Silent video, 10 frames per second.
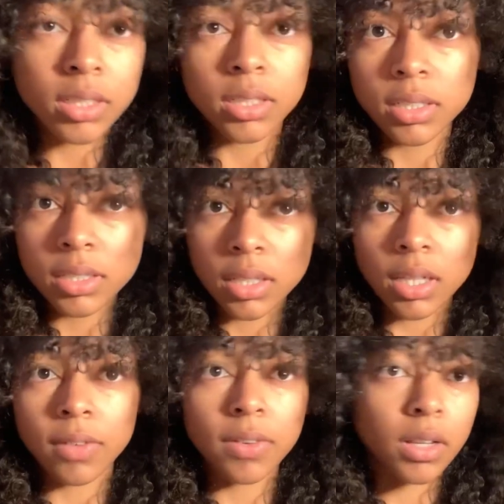to
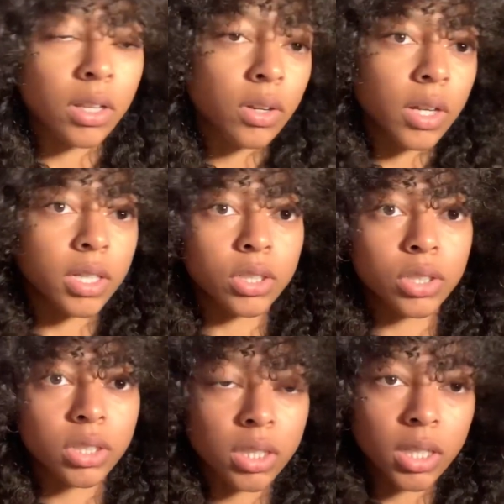give it a little
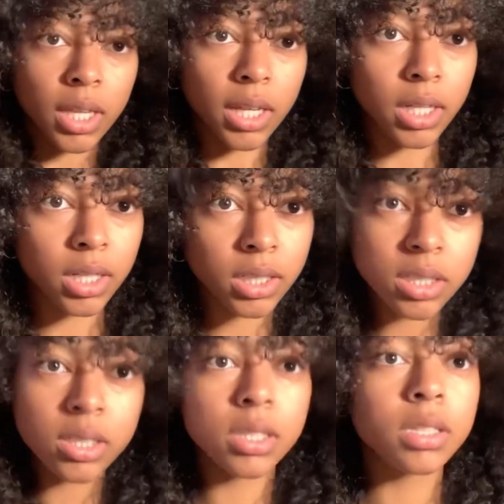extra
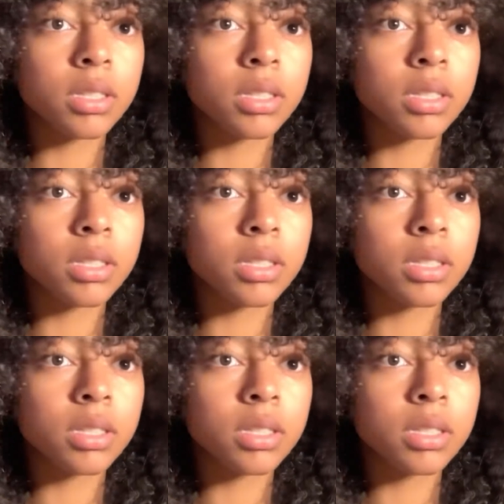layers